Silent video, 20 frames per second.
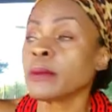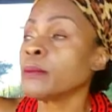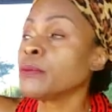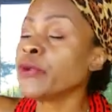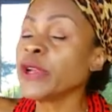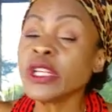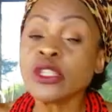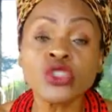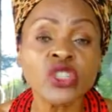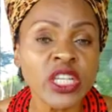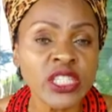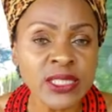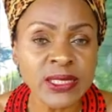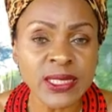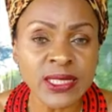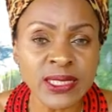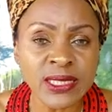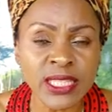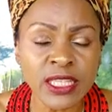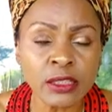Bring
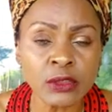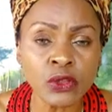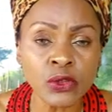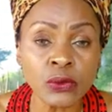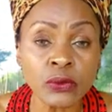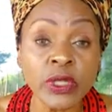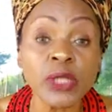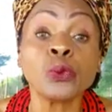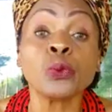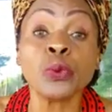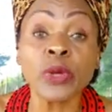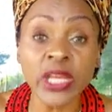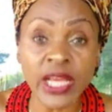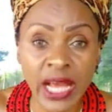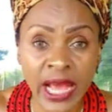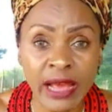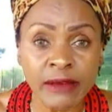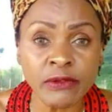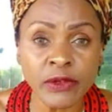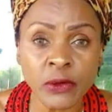justice into it. We
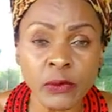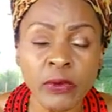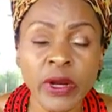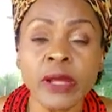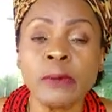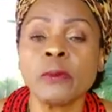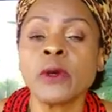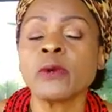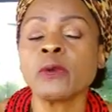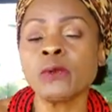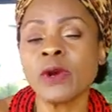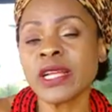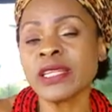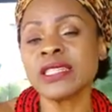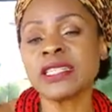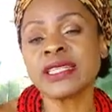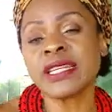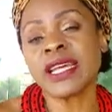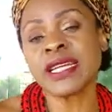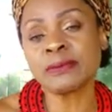have the right, but
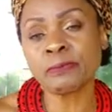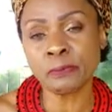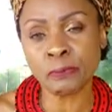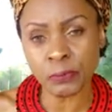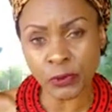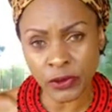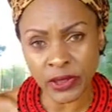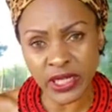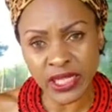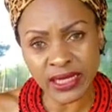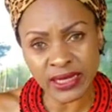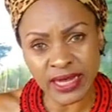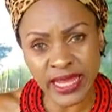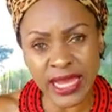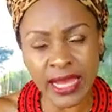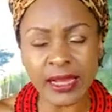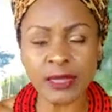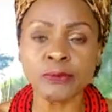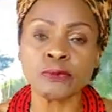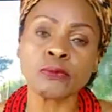what did they put in
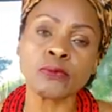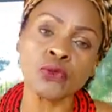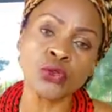there,